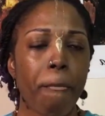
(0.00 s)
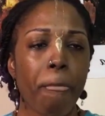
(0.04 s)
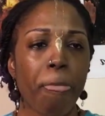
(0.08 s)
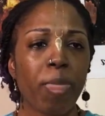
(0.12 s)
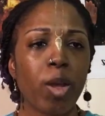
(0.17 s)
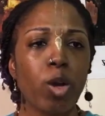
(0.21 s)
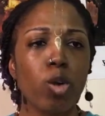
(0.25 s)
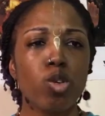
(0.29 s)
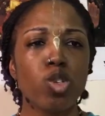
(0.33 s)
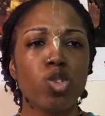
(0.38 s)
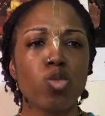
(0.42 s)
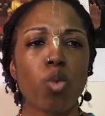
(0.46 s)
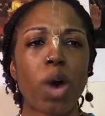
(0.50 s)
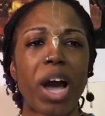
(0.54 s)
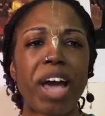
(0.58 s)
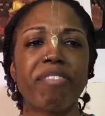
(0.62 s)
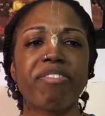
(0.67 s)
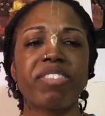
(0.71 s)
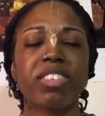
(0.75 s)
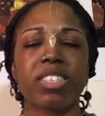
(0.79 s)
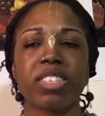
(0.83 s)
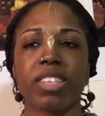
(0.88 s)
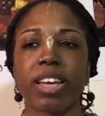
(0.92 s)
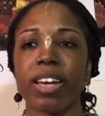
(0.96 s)
whose wife
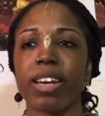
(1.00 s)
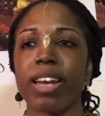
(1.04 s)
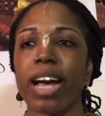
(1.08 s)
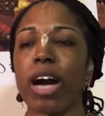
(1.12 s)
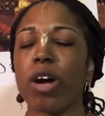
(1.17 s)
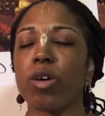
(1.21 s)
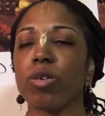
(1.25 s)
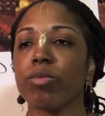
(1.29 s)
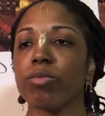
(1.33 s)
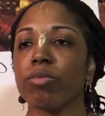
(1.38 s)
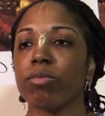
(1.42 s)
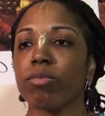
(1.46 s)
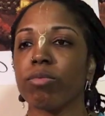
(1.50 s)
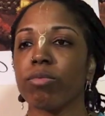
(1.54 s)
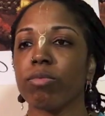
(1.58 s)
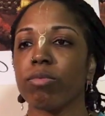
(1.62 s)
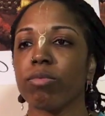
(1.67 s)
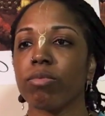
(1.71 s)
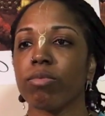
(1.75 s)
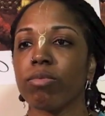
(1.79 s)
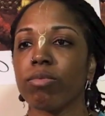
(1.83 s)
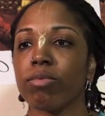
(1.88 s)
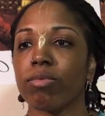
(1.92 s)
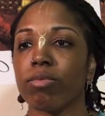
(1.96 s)
stayed out
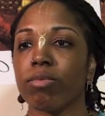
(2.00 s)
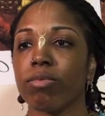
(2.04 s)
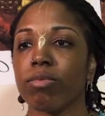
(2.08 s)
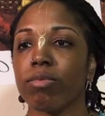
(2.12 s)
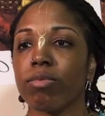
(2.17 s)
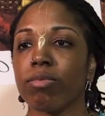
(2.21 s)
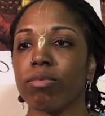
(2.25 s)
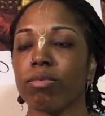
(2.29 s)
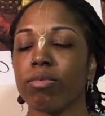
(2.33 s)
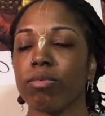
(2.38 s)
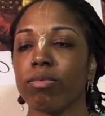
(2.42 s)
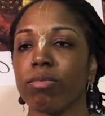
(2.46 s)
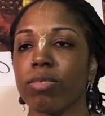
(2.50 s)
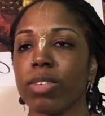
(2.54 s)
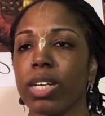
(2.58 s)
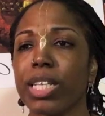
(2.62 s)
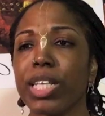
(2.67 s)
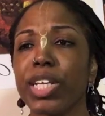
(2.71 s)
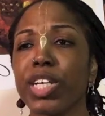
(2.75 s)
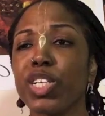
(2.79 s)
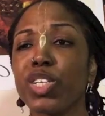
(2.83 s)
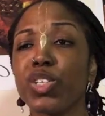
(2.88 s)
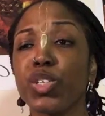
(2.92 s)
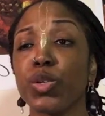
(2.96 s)
a
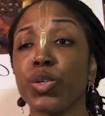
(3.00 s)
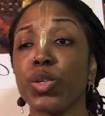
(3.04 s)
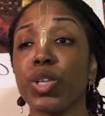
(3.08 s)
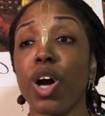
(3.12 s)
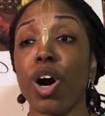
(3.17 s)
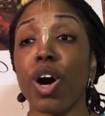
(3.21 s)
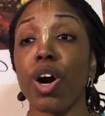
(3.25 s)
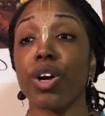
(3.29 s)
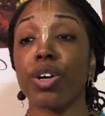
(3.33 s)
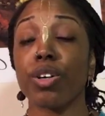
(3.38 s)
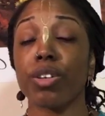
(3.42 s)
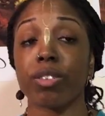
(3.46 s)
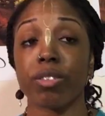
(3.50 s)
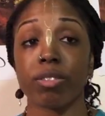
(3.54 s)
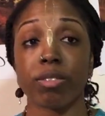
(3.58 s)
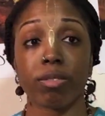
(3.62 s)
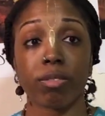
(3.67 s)
little too long.